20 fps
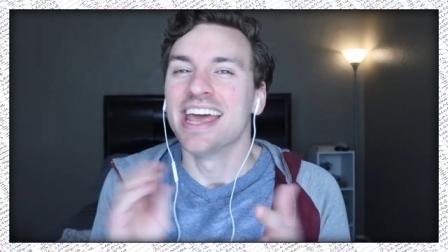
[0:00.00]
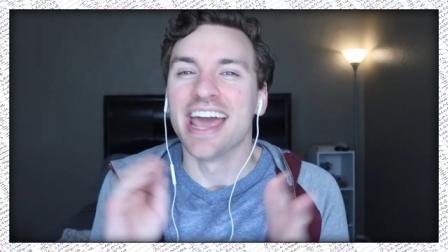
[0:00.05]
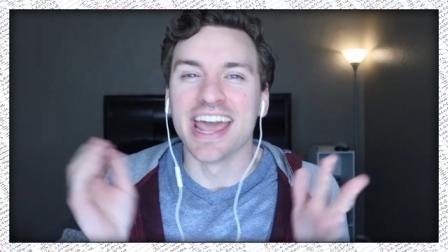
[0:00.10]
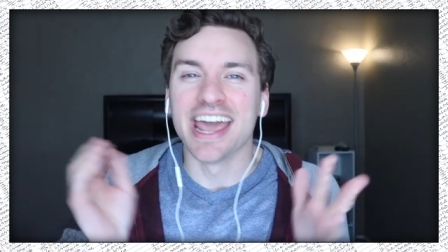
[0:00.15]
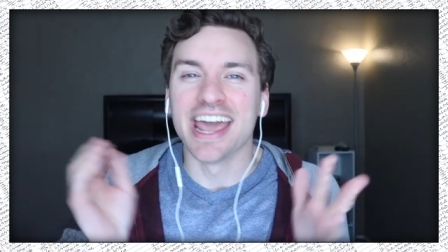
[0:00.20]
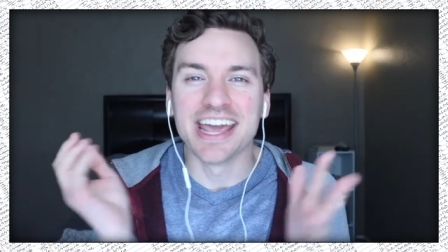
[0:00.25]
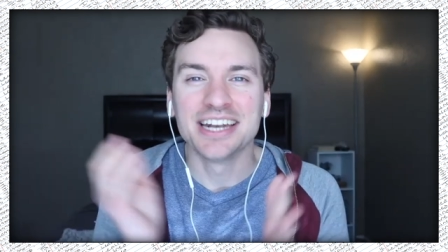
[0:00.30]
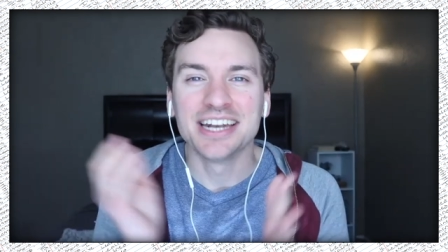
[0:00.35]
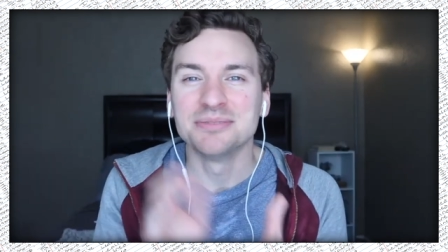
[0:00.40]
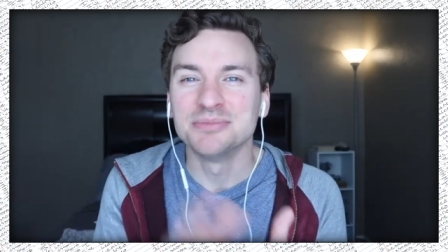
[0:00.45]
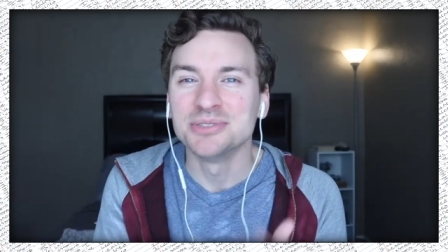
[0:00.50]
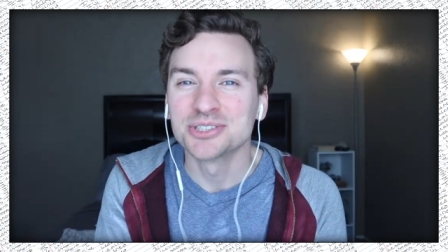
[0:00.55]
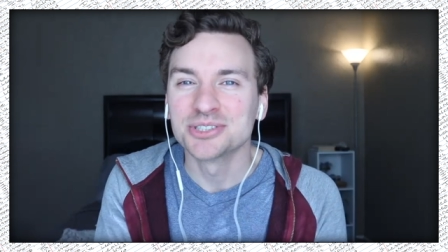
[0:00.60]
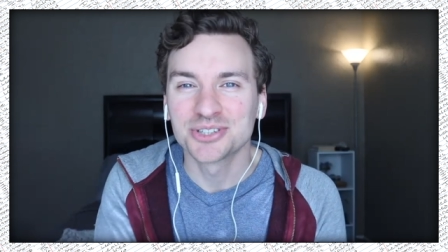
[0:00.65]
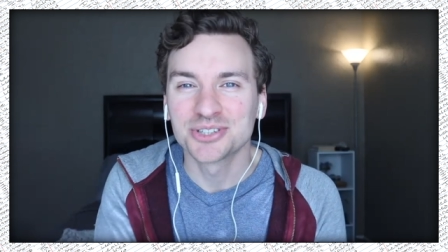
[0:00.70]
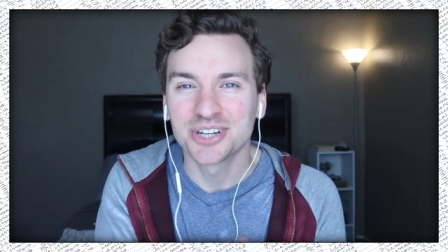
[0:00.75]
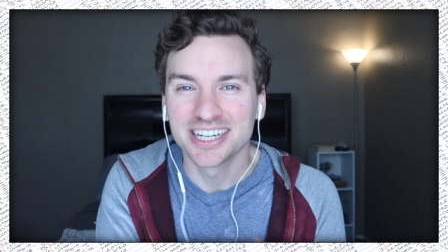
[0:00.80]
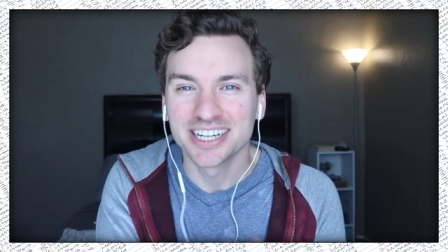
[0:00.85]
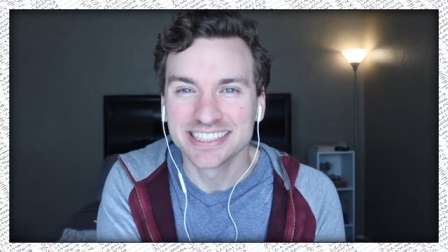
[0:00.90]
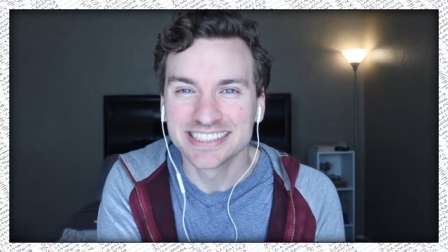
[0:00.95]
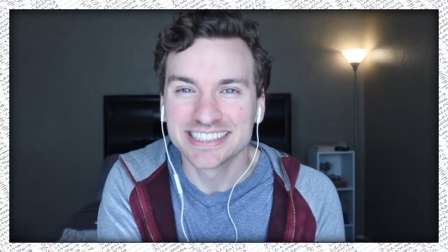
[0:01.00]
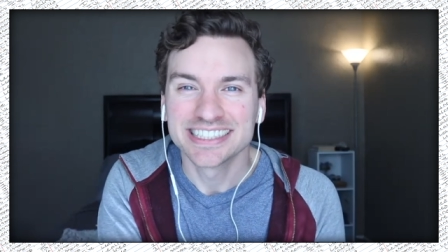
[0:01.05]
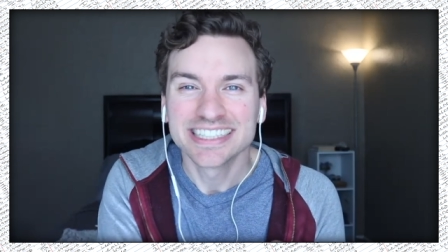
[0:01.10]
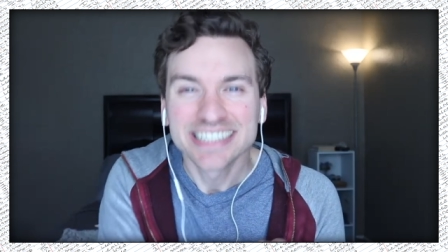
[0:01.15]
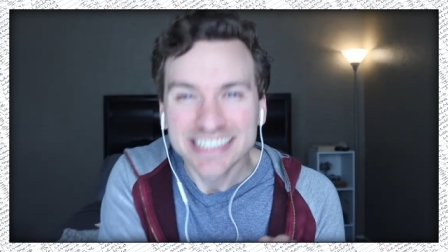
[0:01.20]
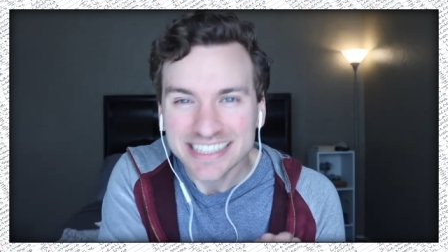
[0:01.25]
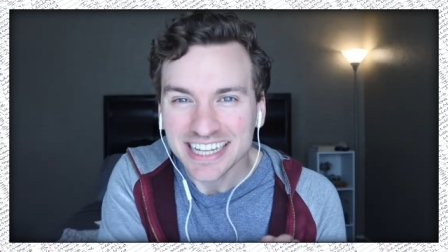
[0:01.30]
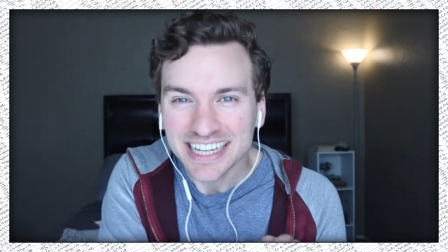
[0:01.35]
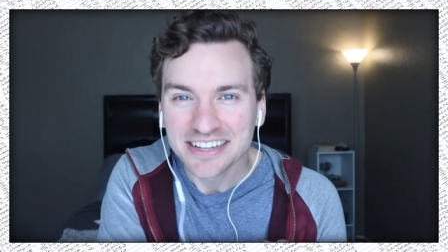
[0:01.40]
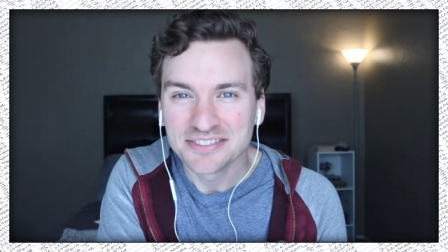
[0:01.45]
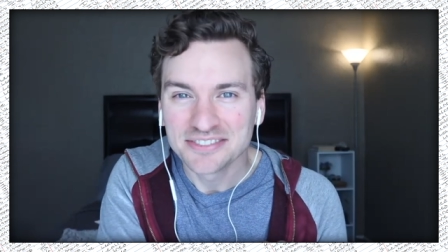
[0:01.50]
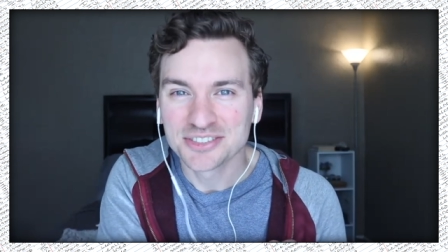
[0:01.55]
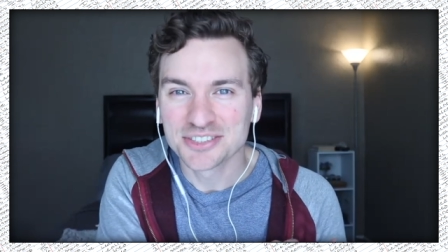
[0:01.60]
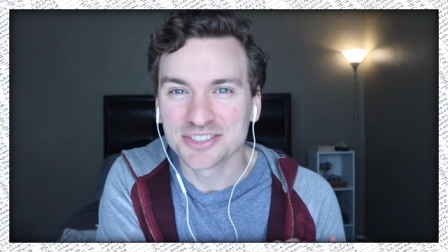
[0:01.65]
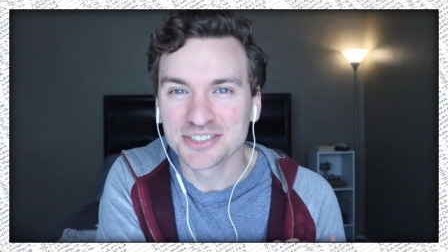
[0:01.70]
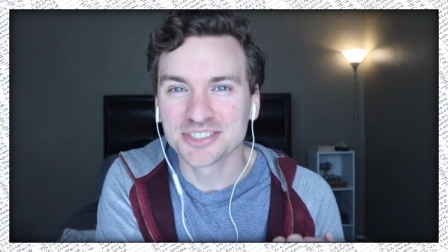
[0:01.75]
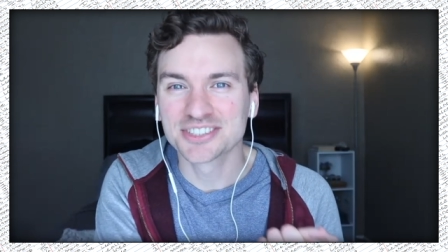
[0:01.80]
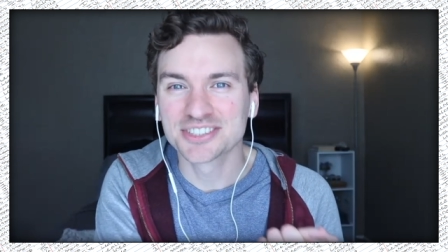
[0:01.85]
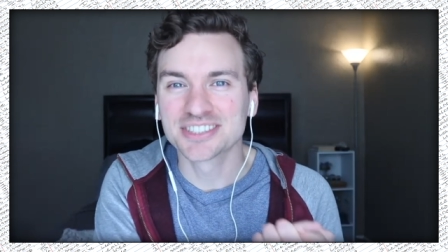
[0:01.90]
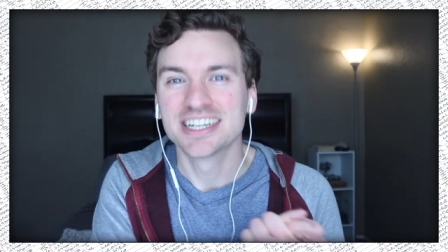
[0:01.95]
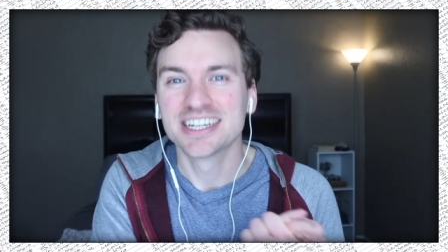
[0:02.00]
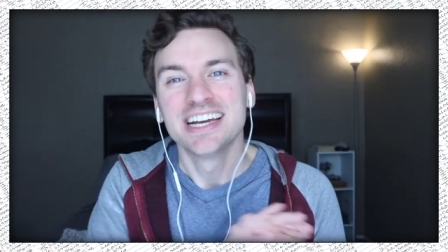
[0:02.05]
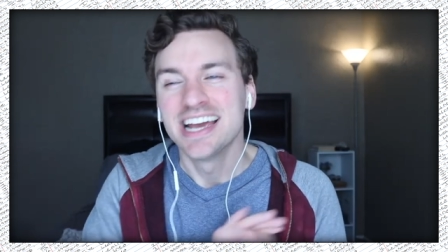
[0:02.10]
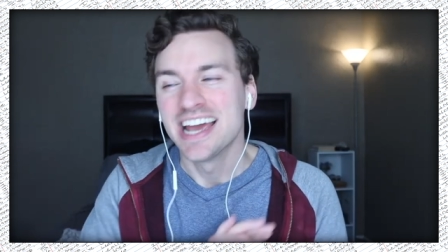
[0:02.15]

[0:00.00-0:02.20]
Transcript: Animal Crossing lover,